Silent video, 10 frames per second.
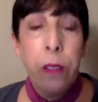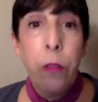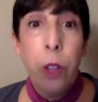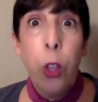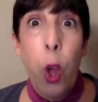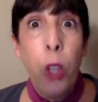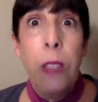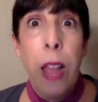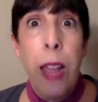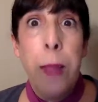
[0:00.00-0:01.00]
a long
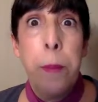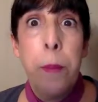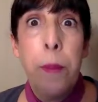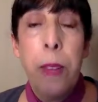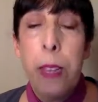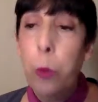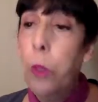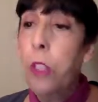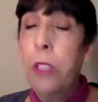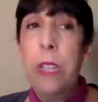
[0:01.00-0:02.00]
time, as
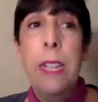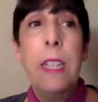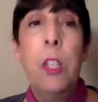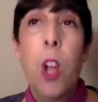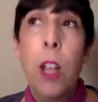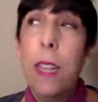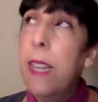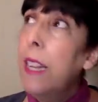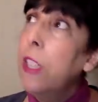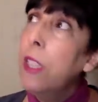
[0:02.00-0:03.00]
we're sitting and talking,
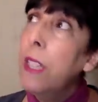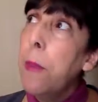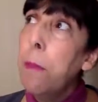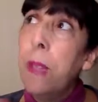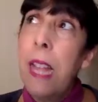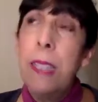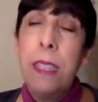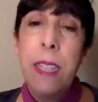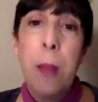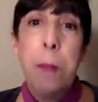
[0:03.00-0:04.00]
and I just keep
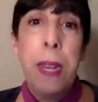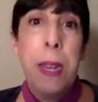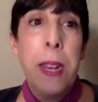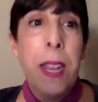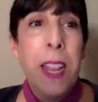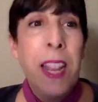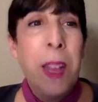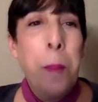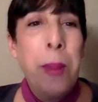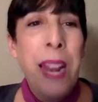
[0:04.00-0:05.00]
glancing up at it.
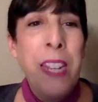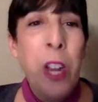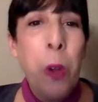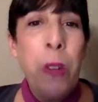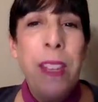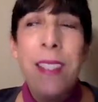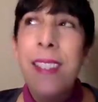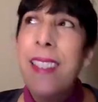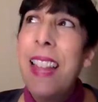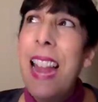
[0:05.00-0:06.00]
But I
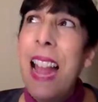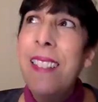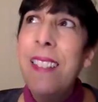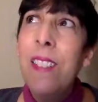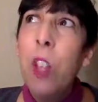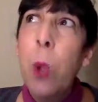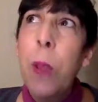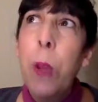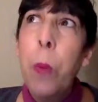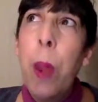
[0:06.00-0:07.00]
notice that as it's
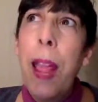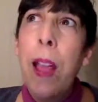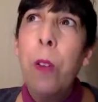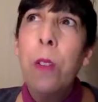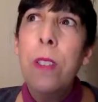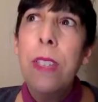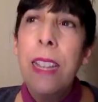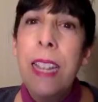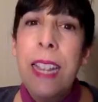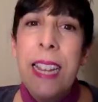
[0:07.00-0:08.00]
going around,
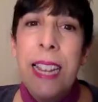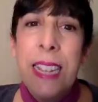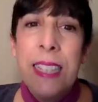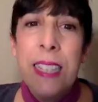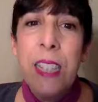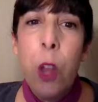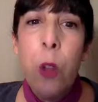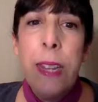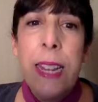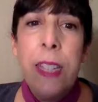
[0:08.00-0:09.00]

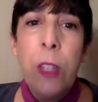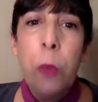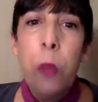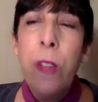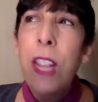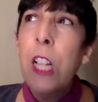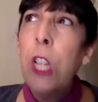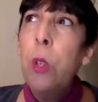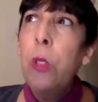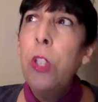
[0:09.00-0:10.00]
slowly it's moving
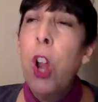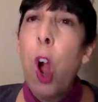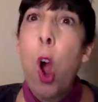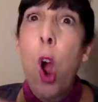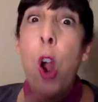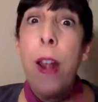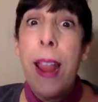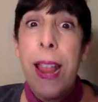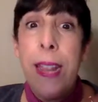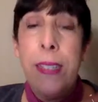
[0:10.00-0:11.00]
closer to our
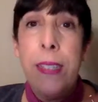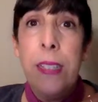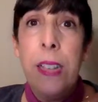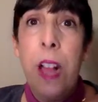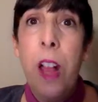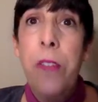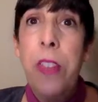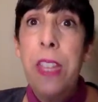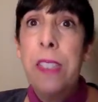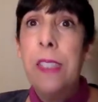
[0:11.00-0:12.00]
end of
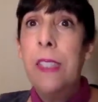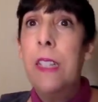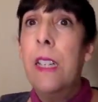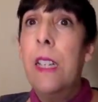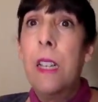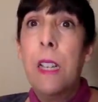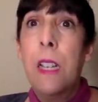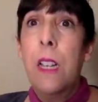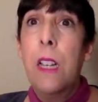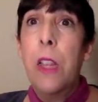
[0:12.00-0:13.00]
this
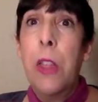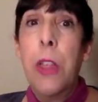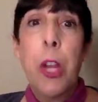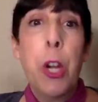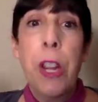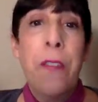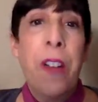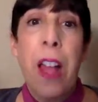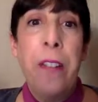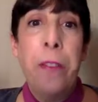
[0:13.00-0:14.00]

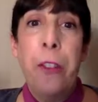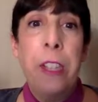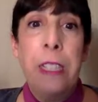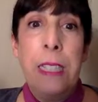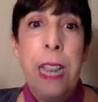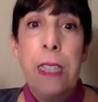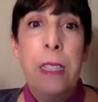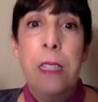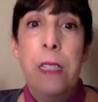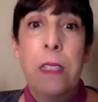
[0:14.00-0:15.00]
35-foot
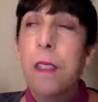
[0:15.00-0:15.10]
tent.